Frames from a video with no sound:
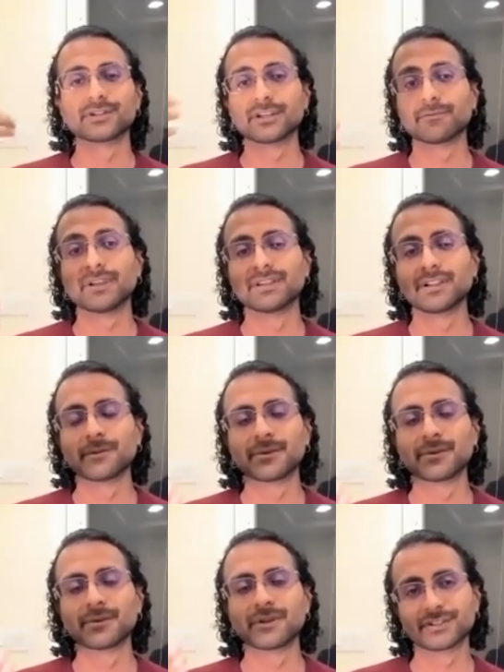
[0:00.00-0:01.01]
Could you give me a
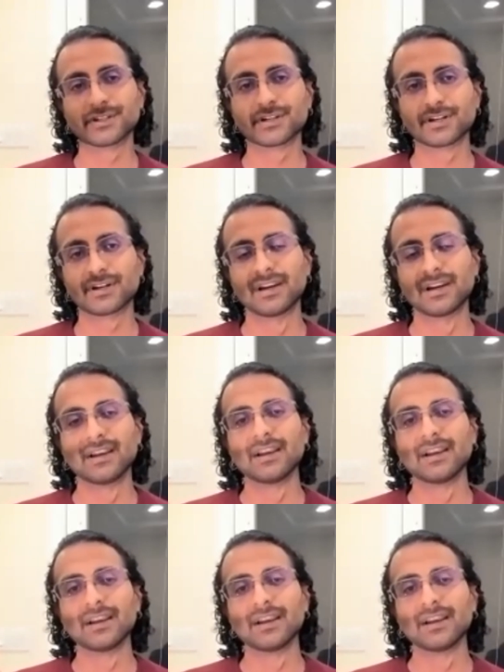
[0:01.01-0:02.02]
little bit of
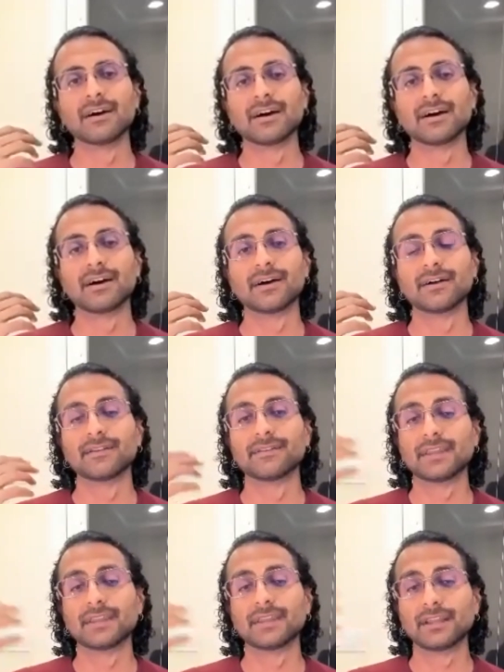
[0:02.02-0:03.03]
sugar
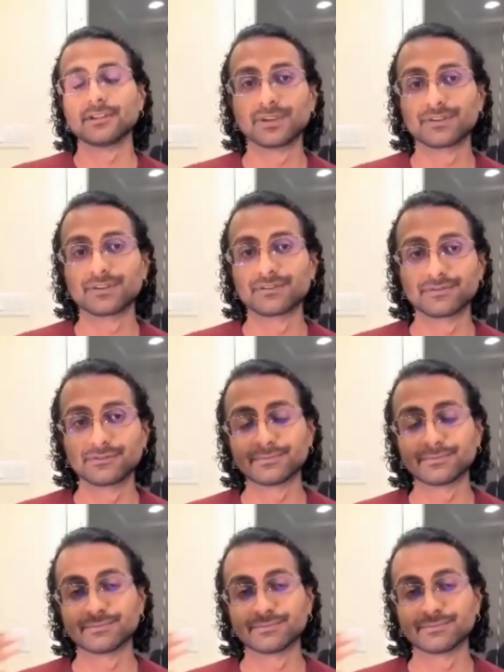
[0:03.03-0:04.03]
that you've been,
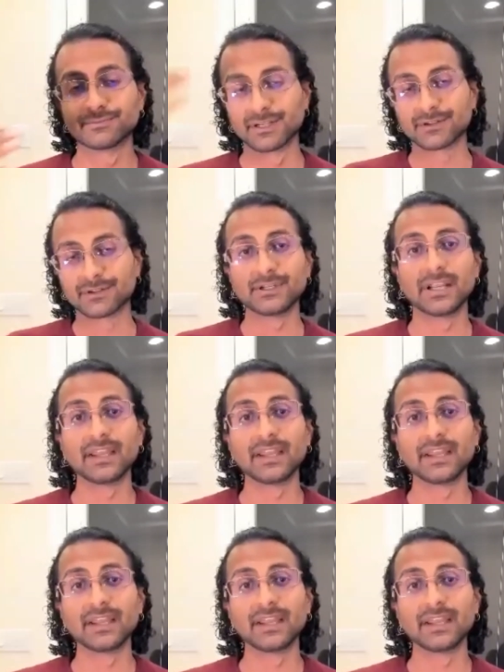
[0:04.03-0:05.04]

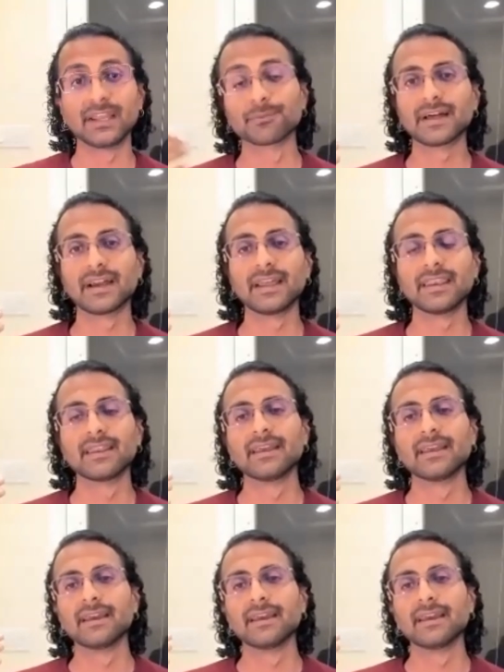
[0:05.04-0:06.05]
creating from
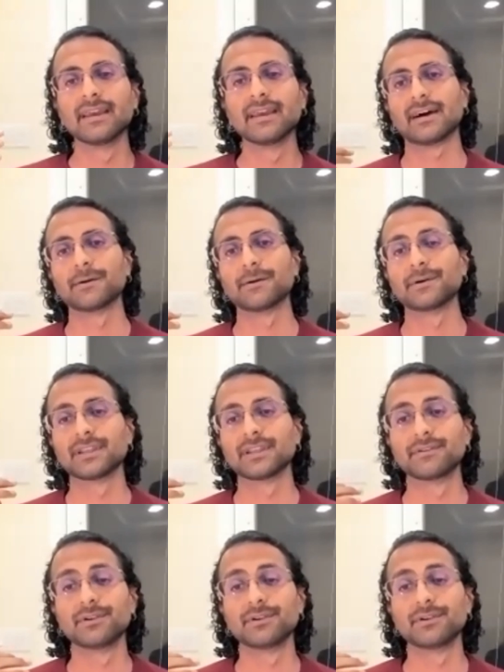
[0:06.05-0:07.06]
sunlight, and I
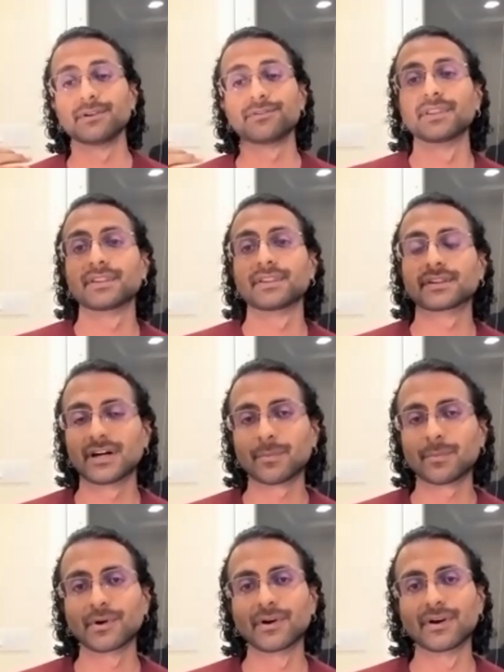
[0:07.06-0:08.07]
will give you some of this
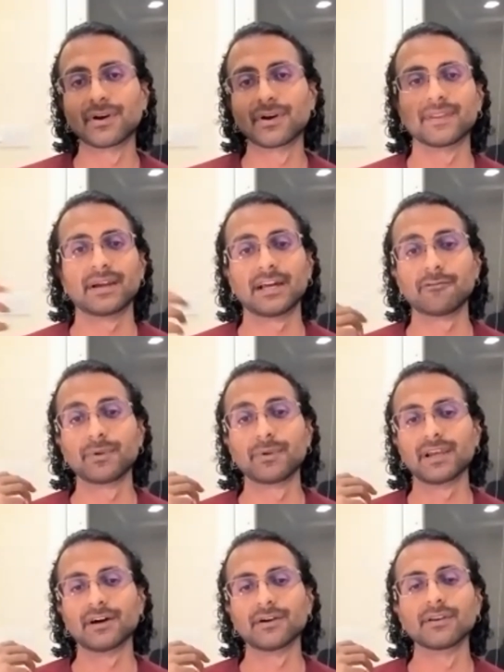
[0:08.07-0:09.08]
copper that
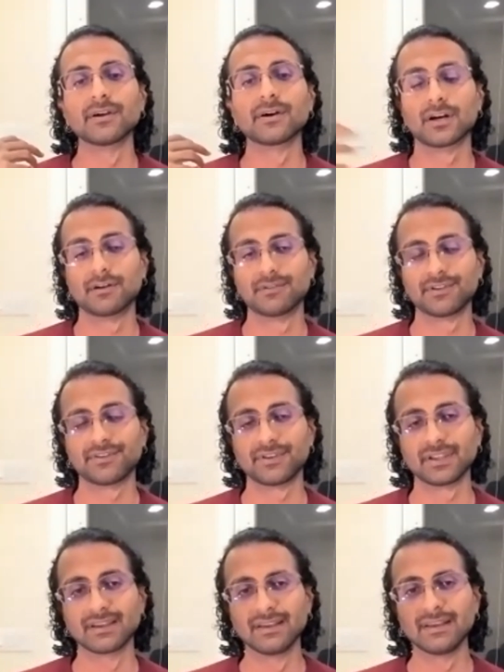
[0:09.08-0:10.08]
I've been out
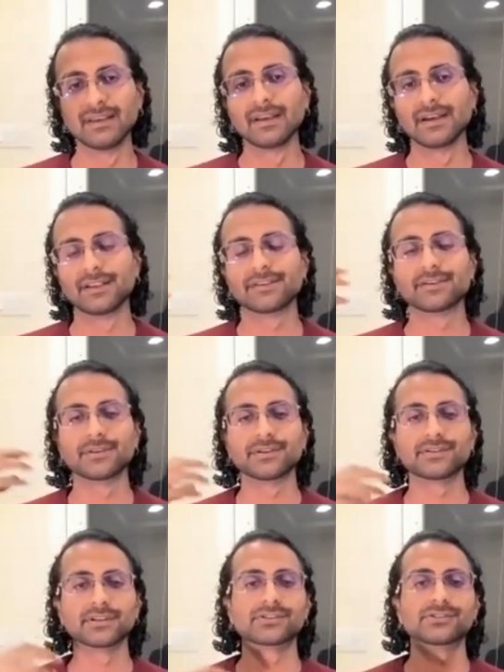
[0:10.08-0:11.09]
harvesting. And
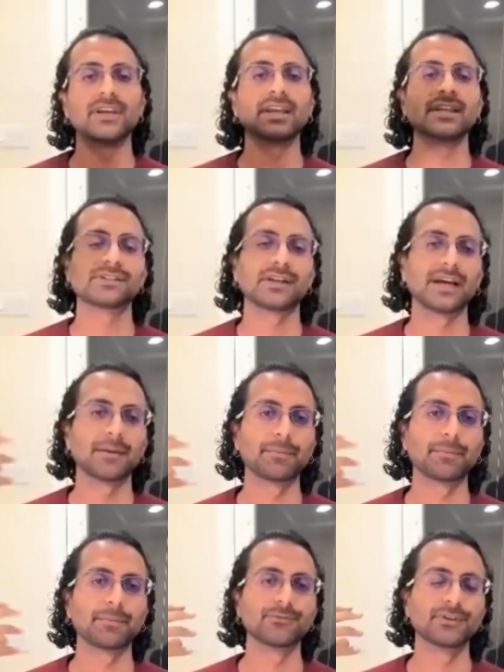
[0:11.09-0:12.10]
so this exchange
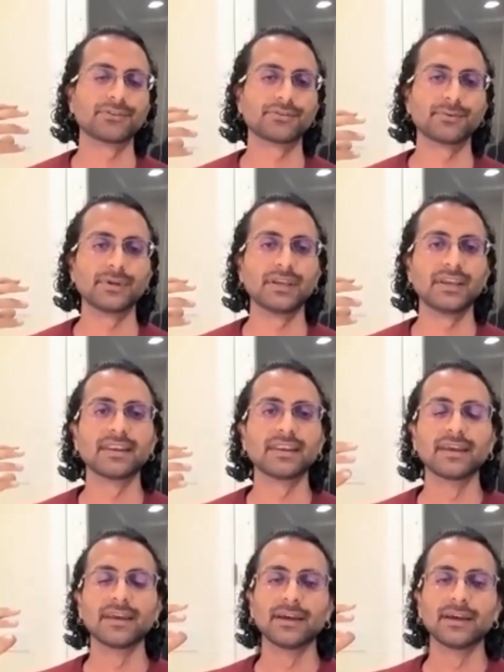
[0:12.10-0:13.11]
happens
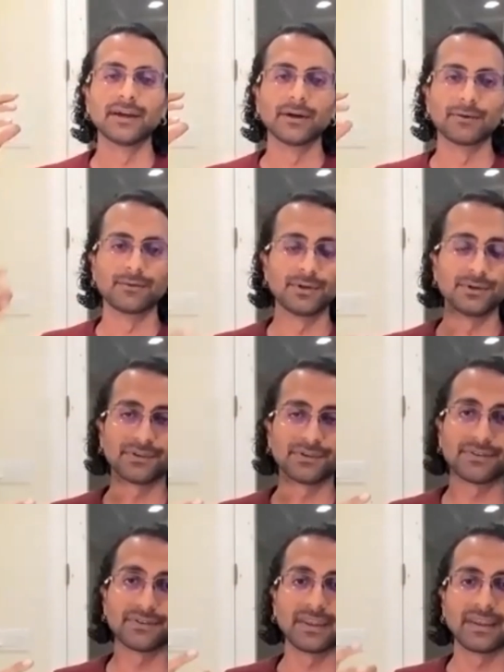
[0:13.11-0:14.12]
between
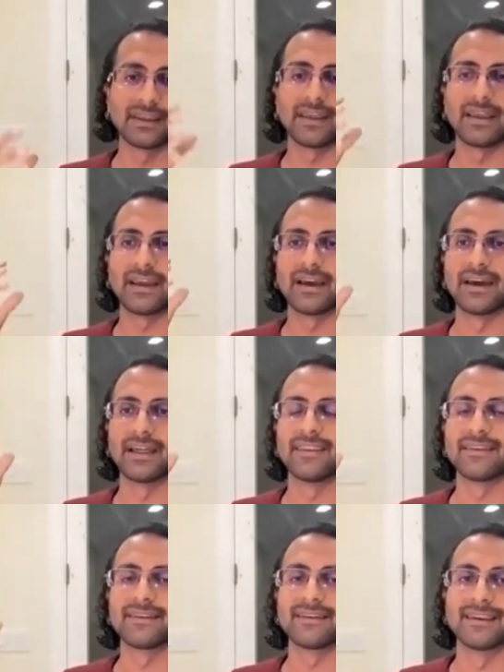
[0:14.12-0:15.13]
roots
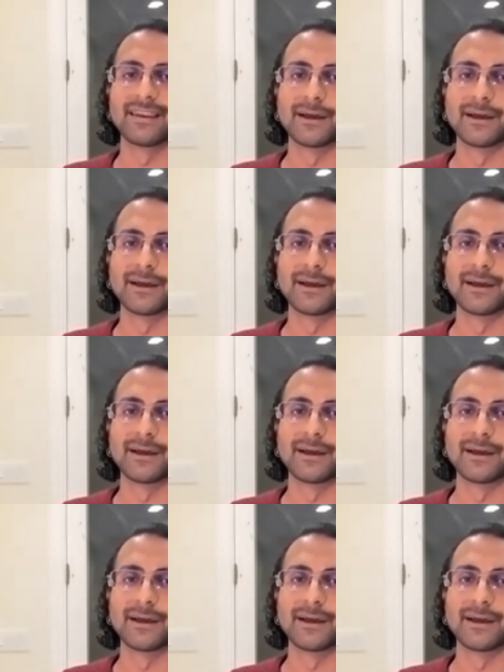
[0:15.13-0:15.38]
and